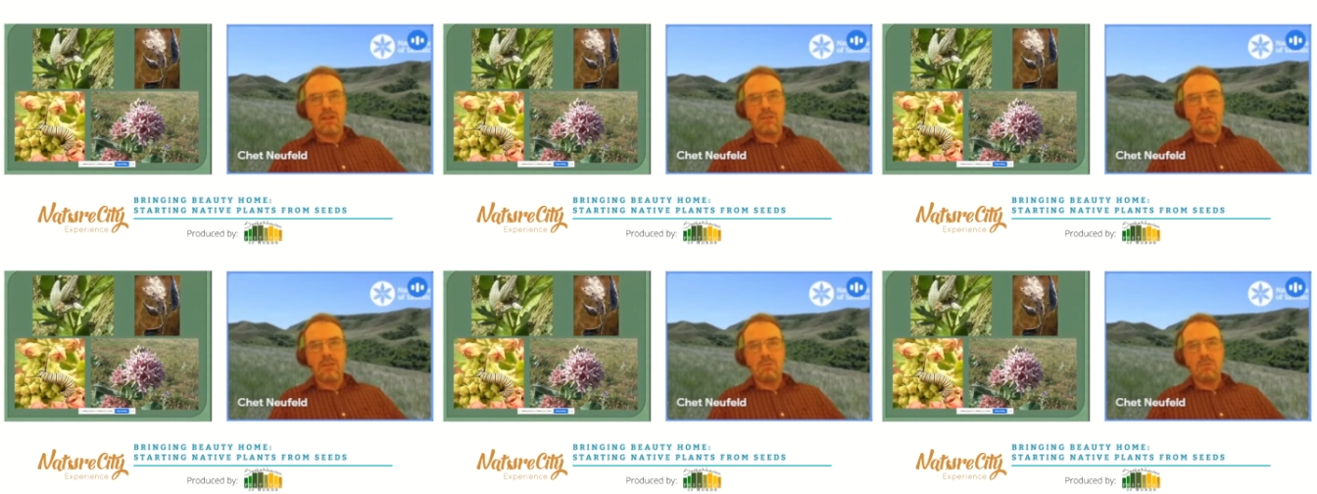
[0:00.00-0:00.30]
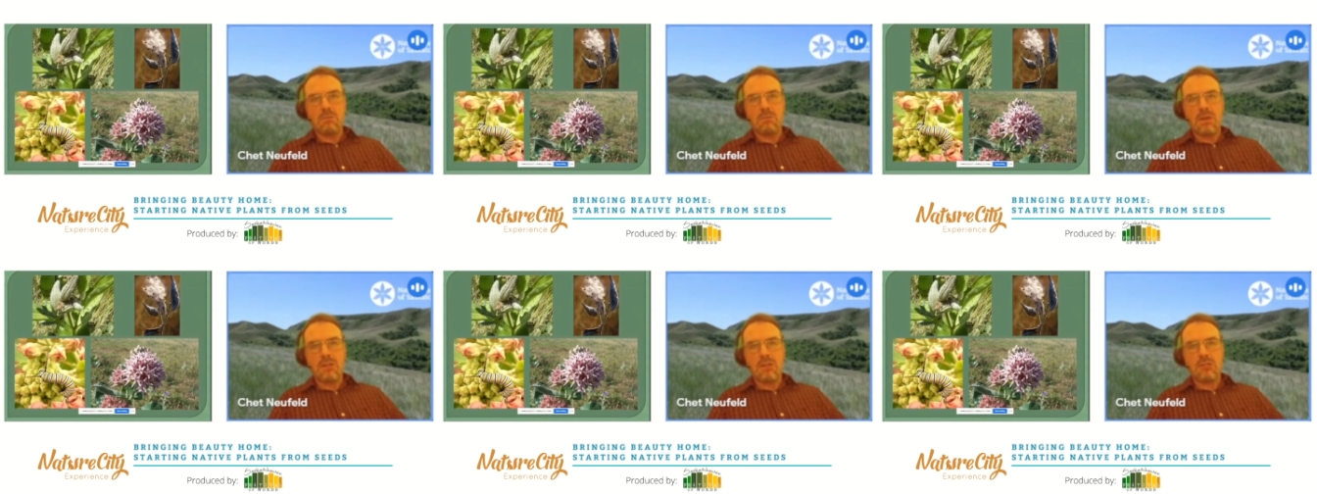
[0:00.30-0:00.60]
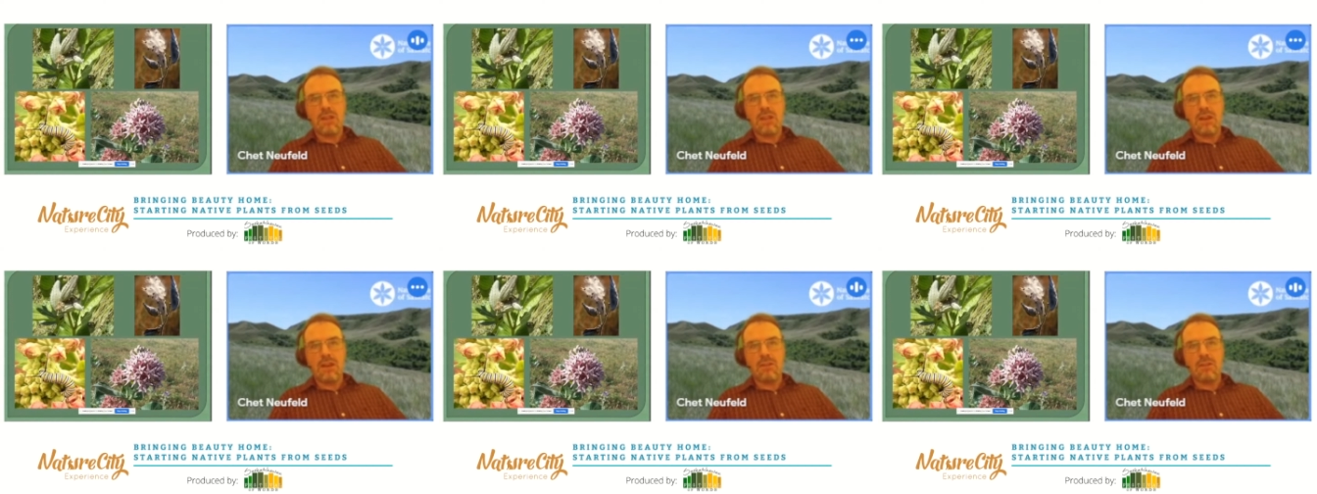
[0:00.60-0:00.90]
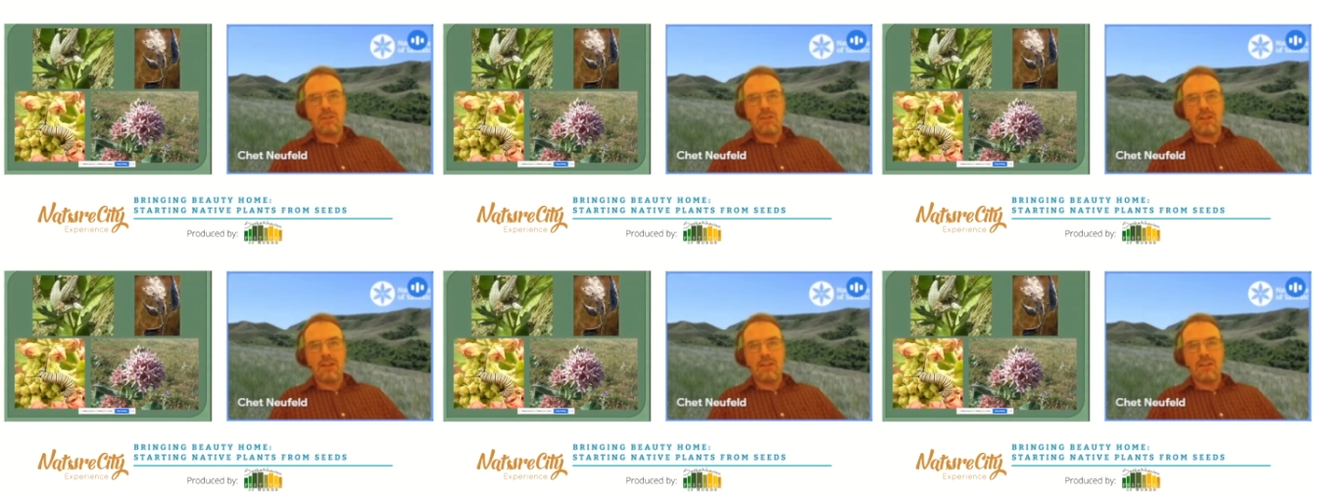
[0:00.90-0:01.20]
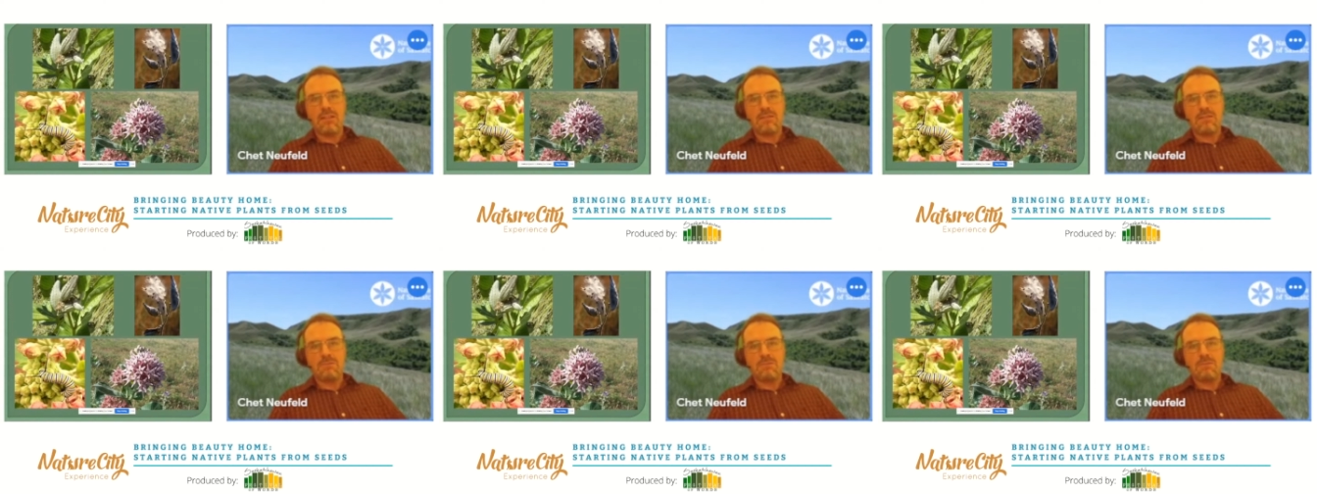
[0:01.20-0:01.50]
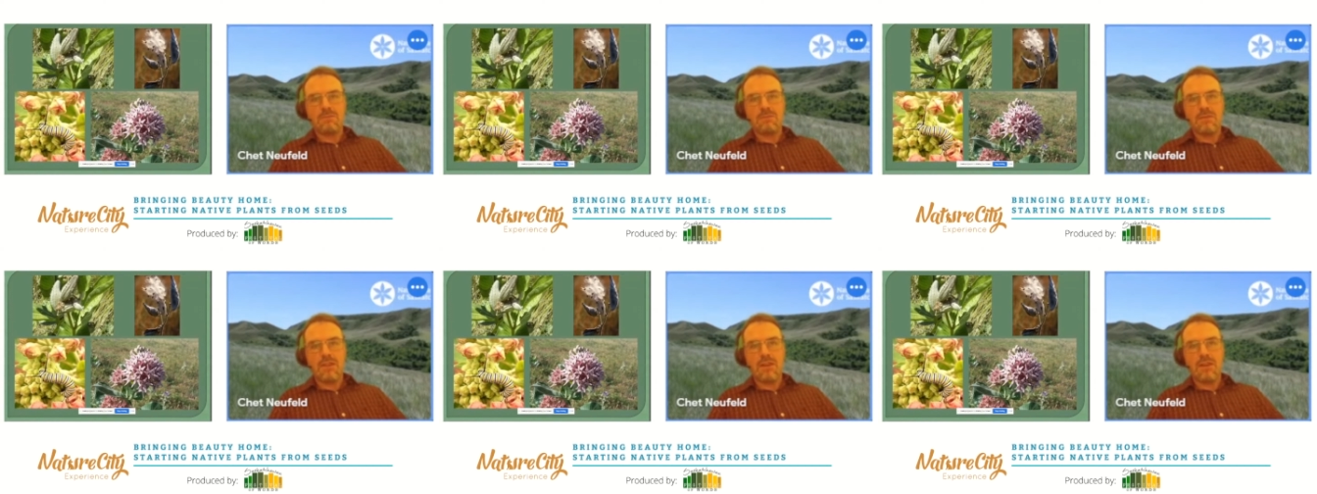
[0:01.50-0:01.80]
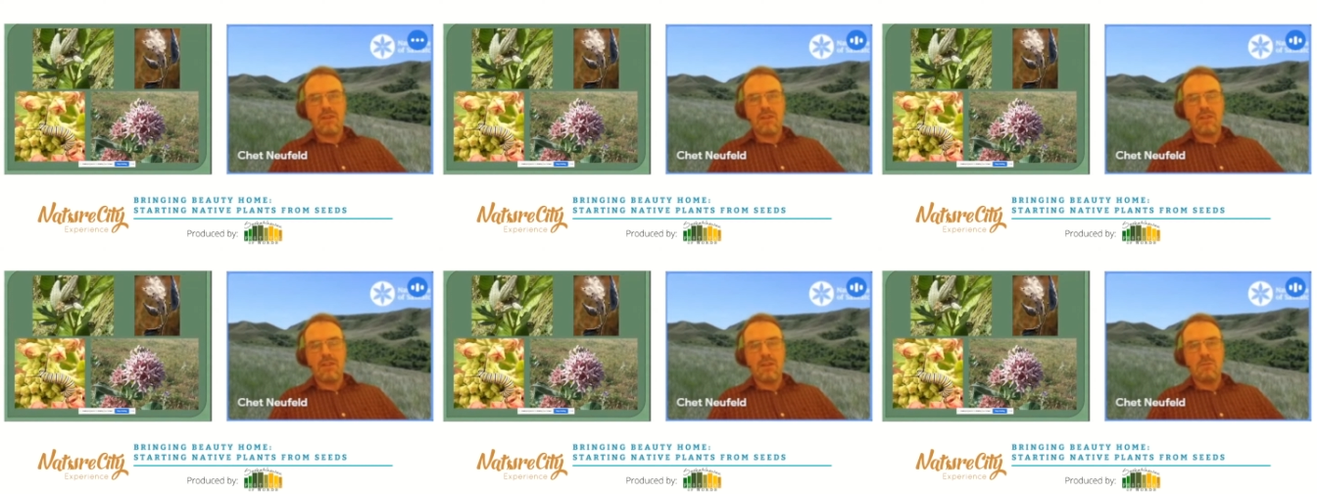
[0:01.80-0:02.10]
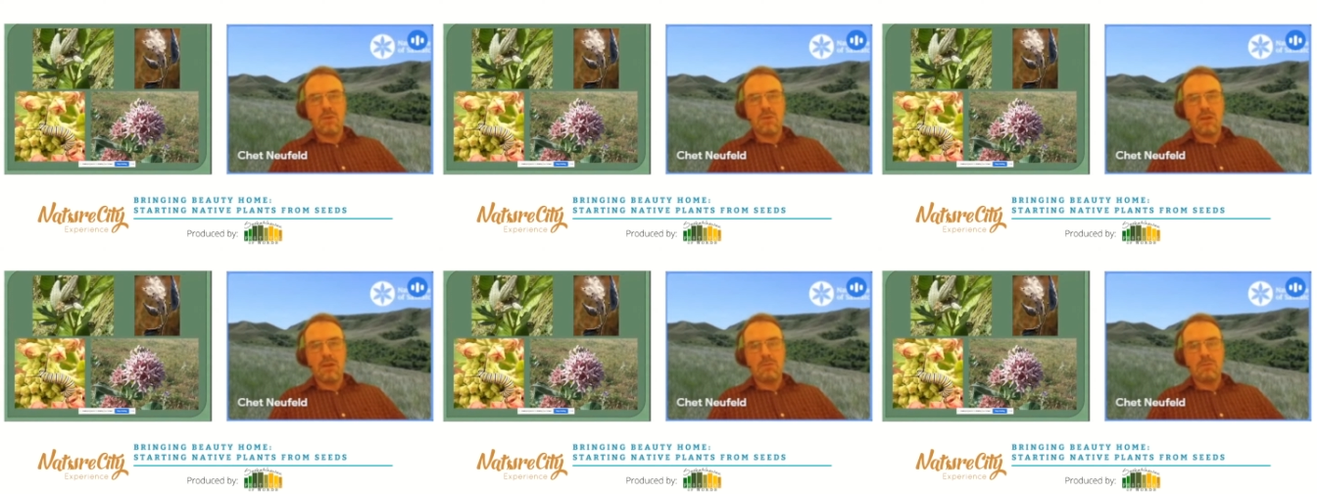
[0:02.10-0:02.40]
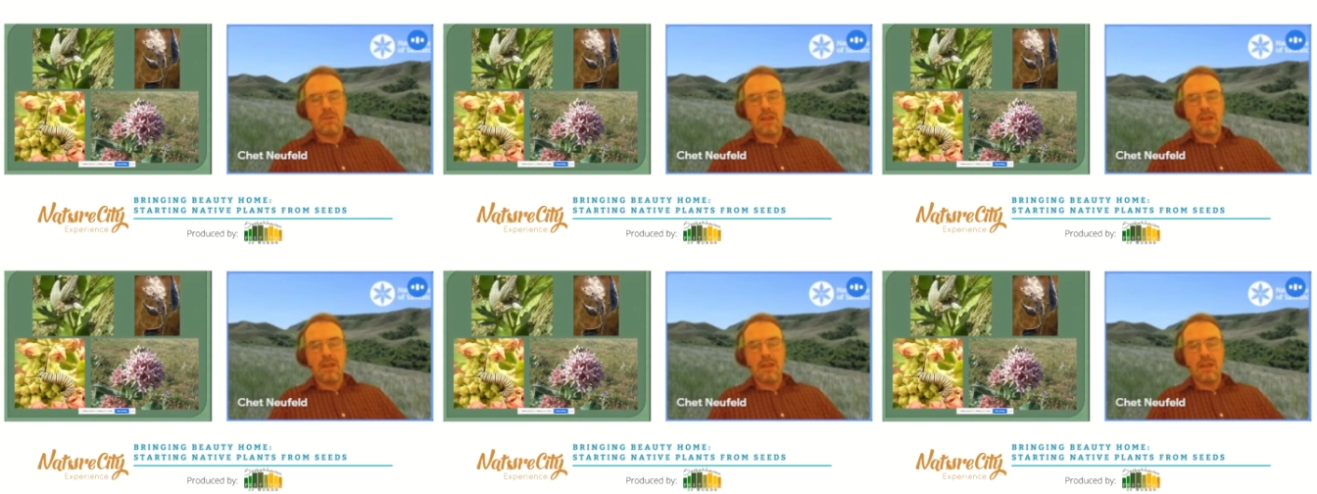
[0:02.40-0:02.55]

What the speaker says: gonna munch down on it on the bottom